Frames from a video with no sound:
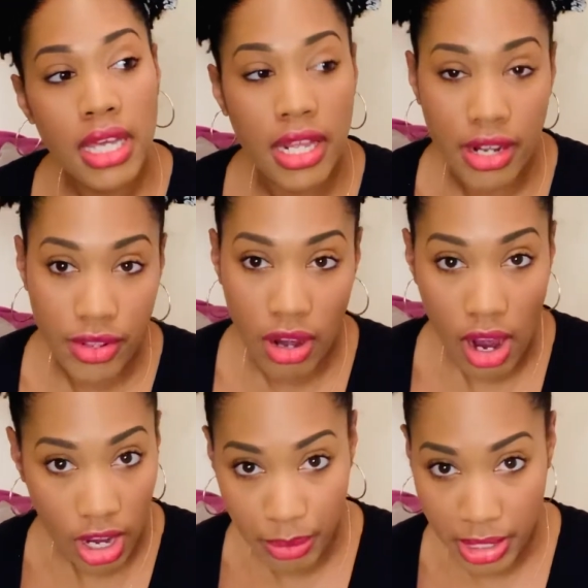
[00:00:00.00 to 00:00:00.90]
another
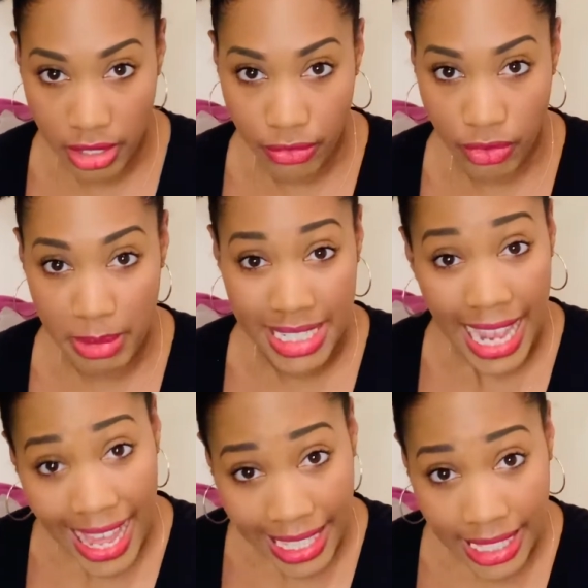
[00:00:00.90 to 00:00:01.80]
army from
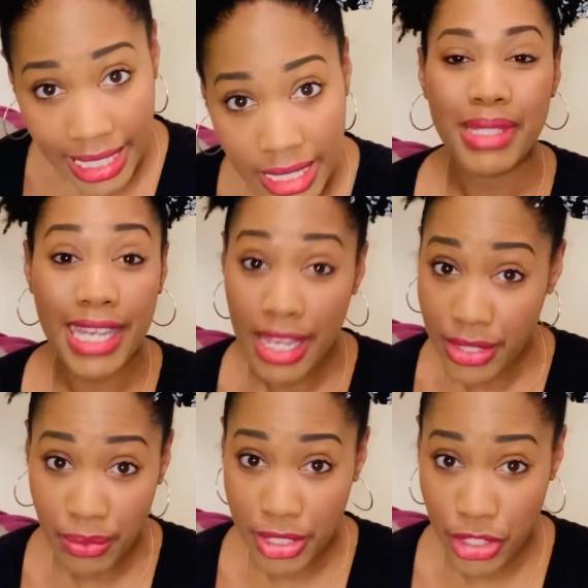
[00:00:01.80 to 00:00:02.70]
attacking because
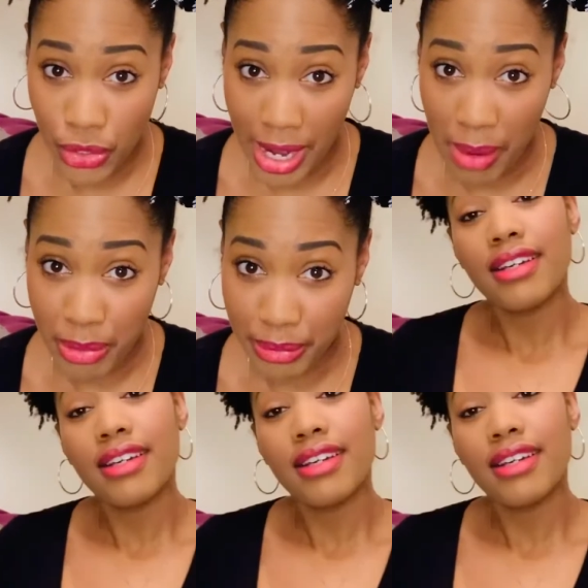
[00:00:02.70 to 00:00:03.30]
it was a trap.